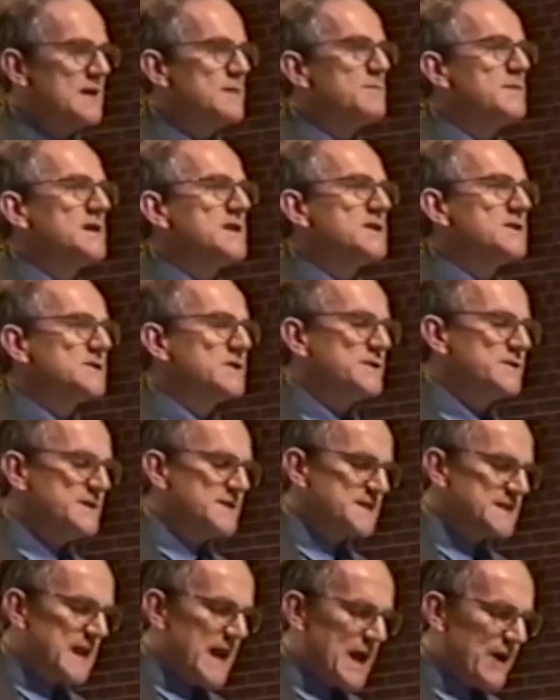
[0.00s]
and administer
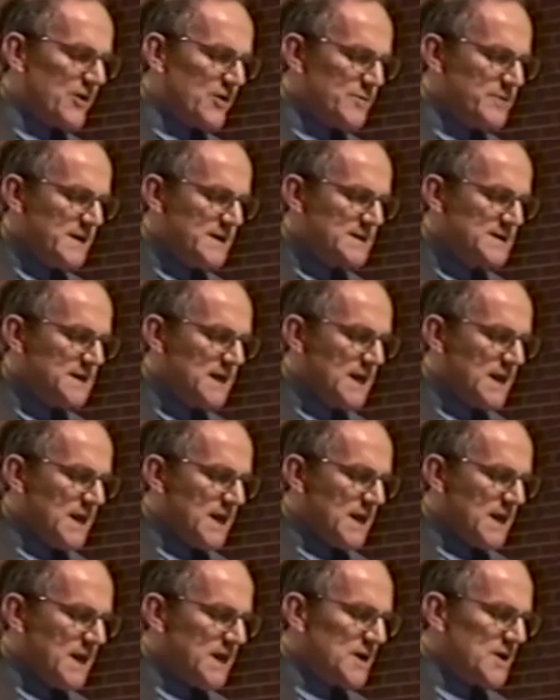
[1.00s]
the sacraments
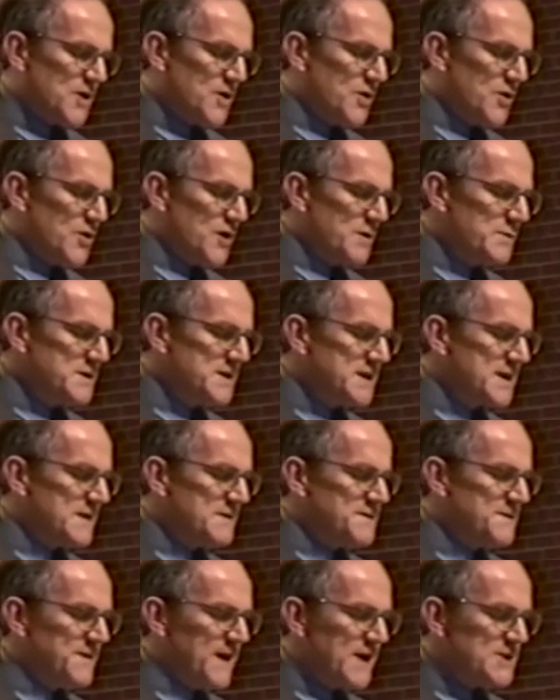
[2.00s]
in accord with the
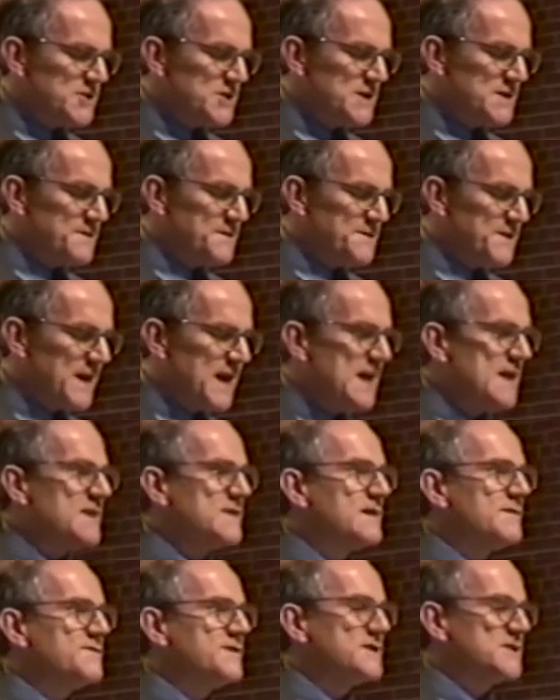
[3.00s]
confession of
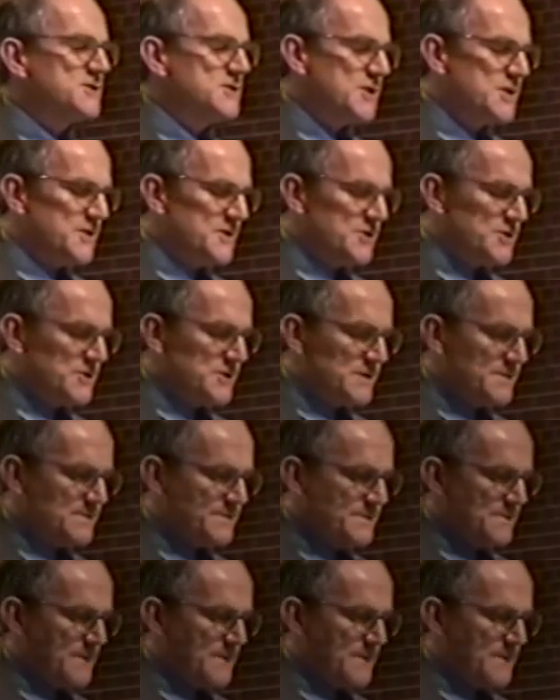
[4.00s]
faith of this church.